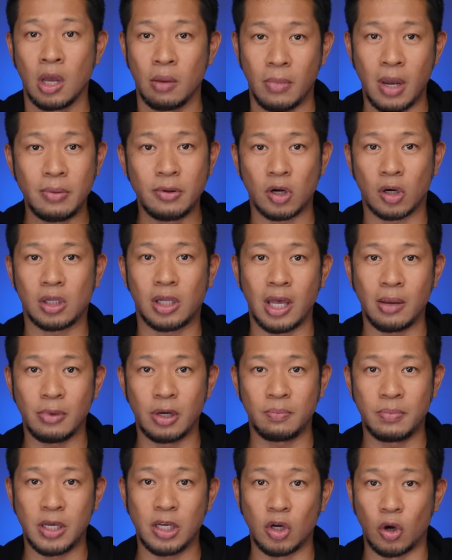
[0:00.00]
Maybe they're
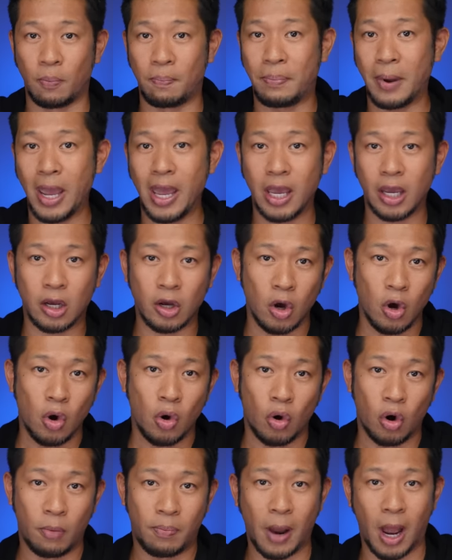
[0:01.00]
claiming to be your bank
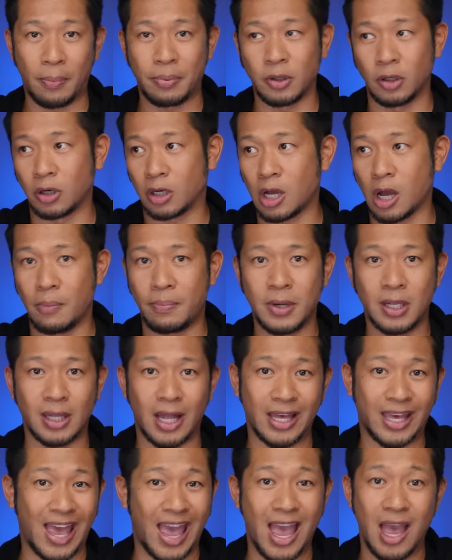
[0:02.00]
or a popular company
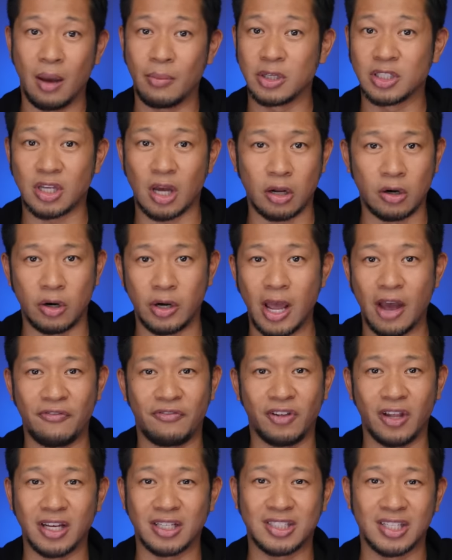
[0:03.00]
like Amazon or
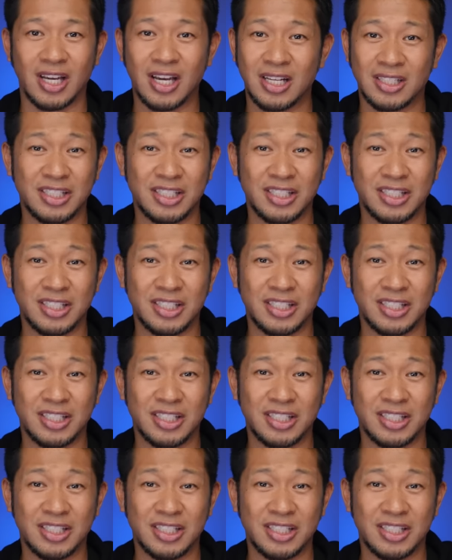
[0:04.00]
Netflix,